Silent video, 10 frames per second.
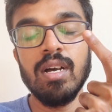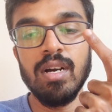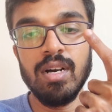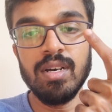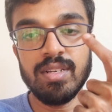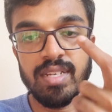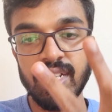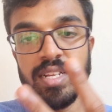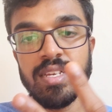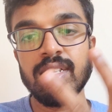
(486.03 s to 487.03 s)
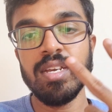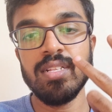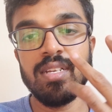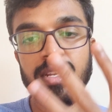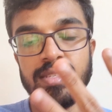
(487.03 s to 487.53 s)
reading and
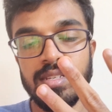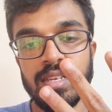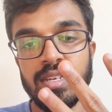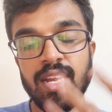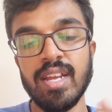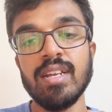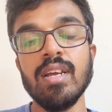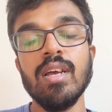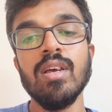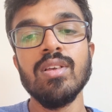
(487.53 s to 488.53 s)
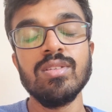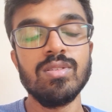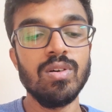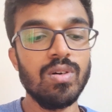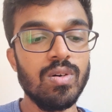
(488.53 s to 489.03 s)
then listening, right?
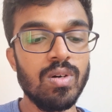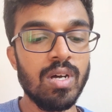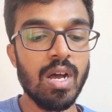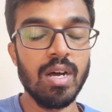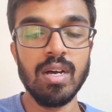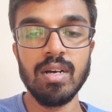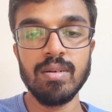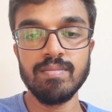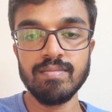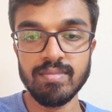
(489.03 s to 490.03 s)
So